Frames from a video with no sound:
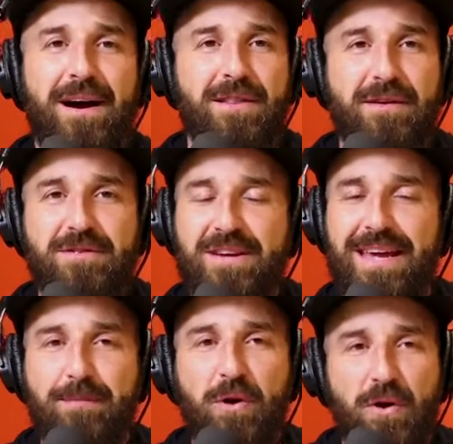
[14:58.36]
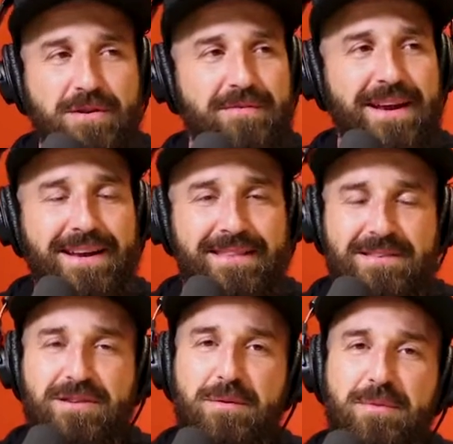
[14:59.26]
I love to keep cultivating
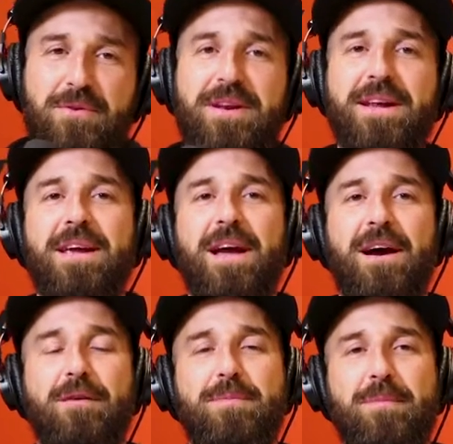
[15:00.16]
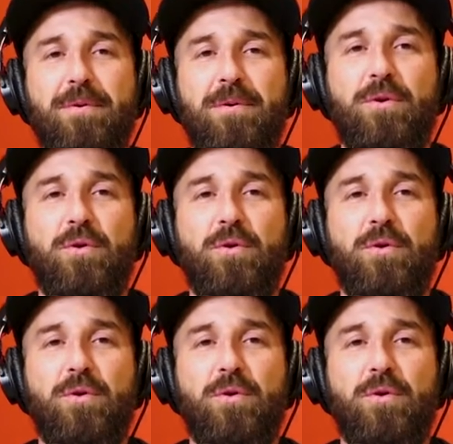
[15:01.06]
this community of people